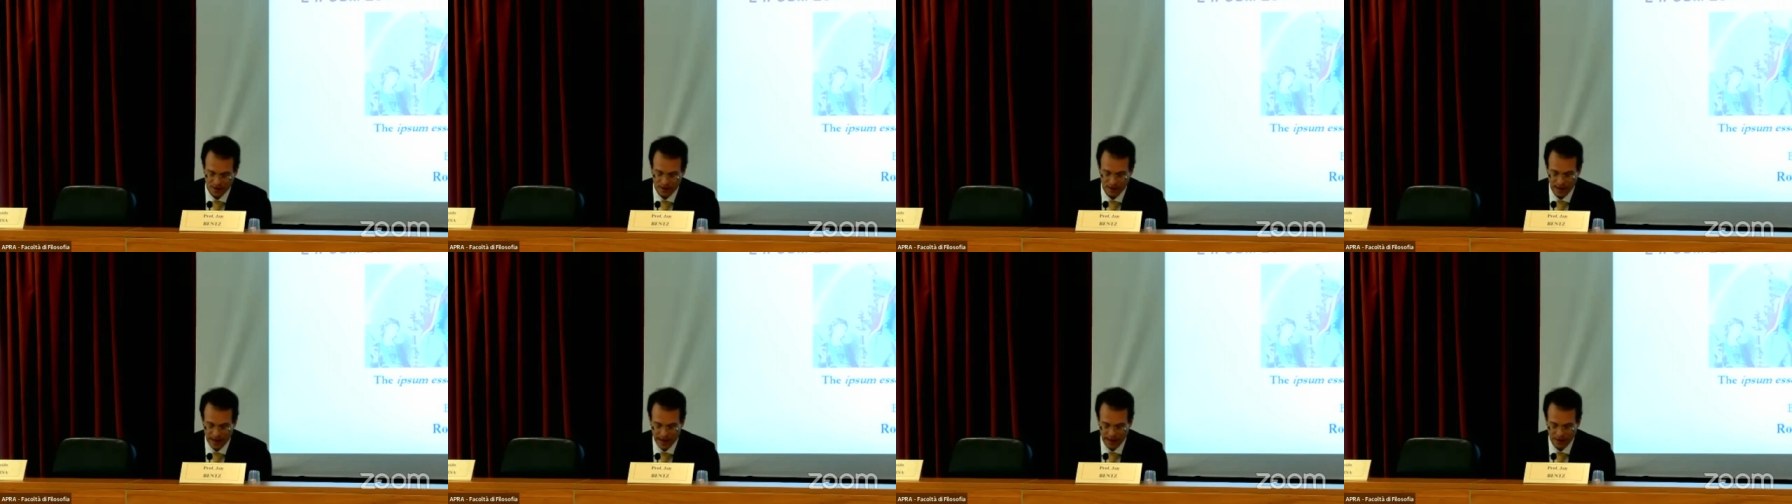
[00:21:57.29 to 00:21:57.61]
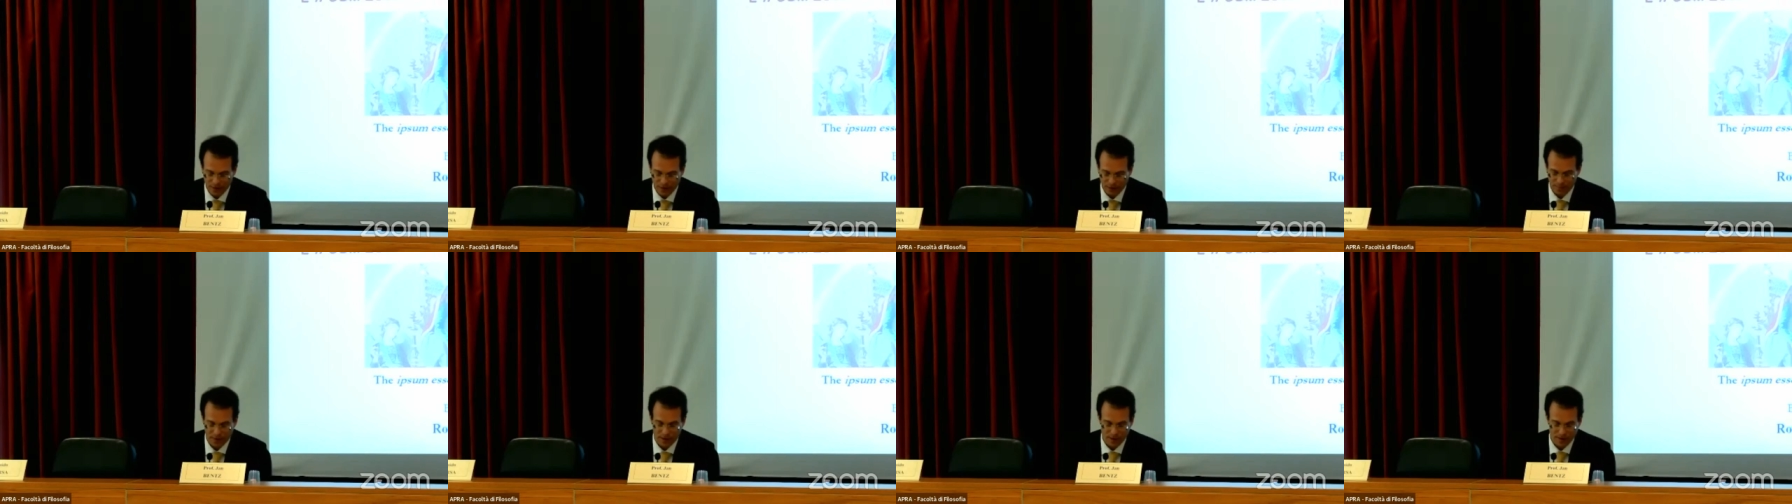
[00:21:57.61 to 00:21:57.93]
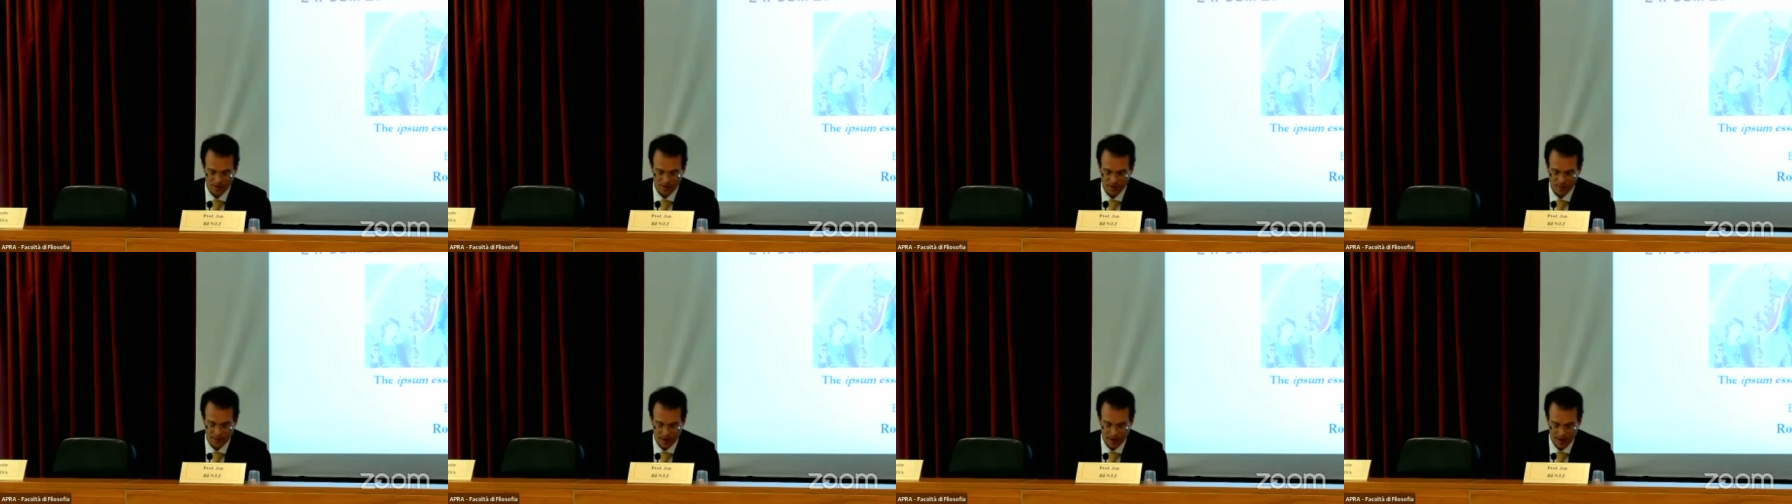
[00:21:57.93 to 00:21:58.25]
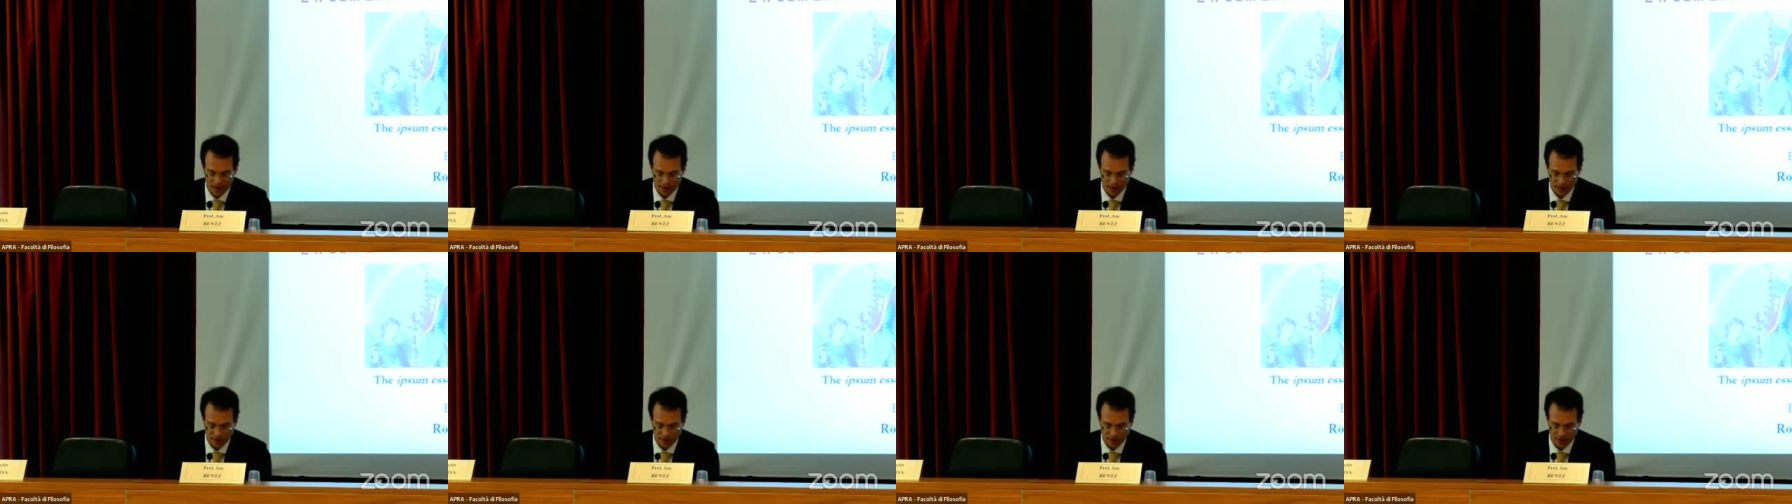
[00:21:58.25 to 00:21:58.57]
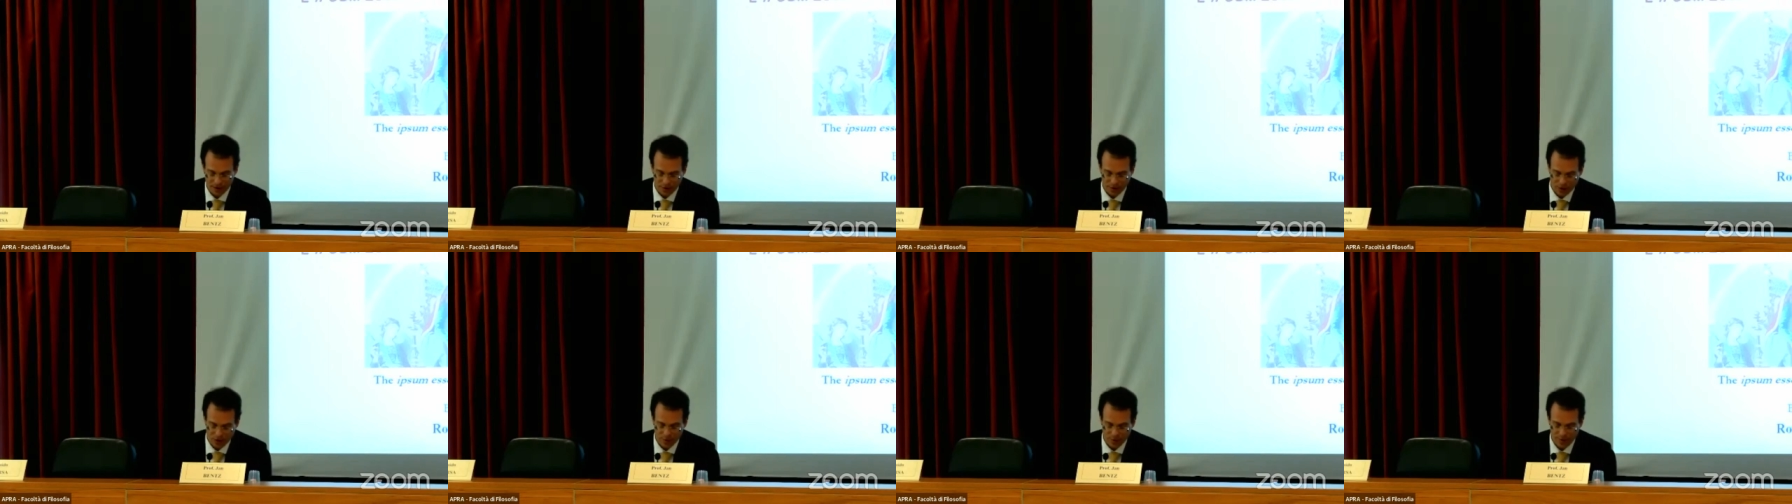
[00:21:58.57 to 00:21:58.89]
the line of
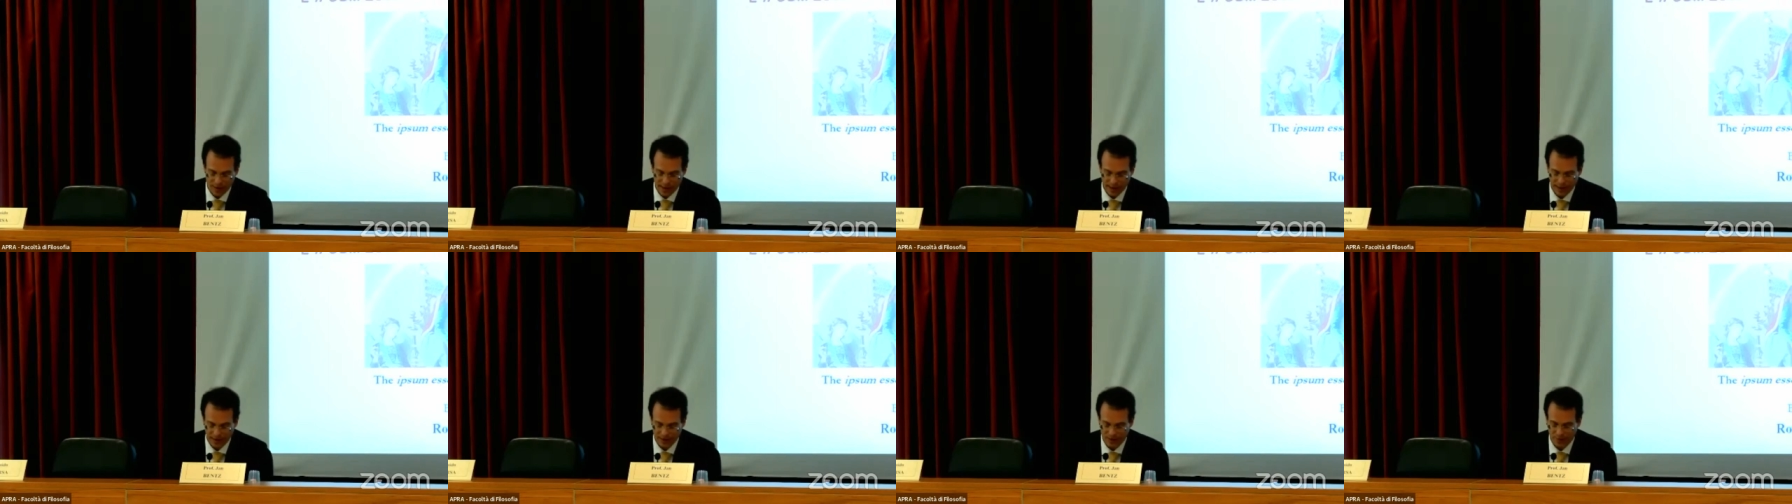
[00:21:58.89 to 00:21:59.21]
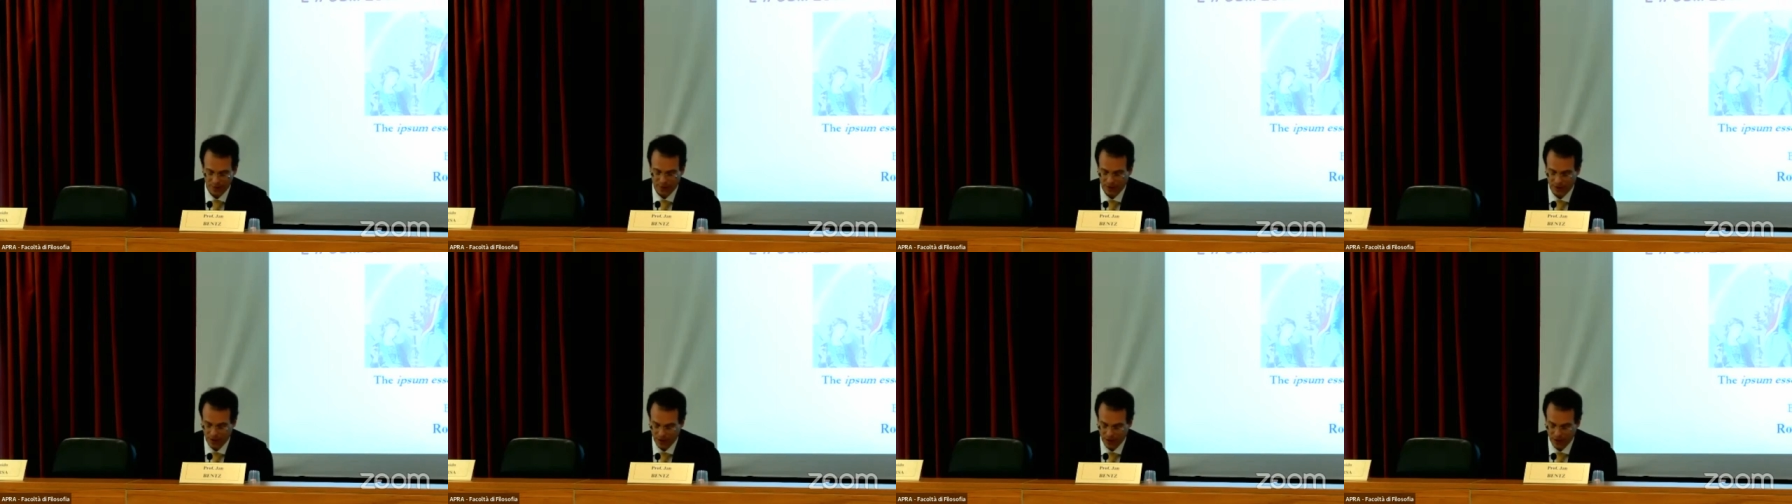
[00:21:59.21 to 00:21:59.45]
participation terminates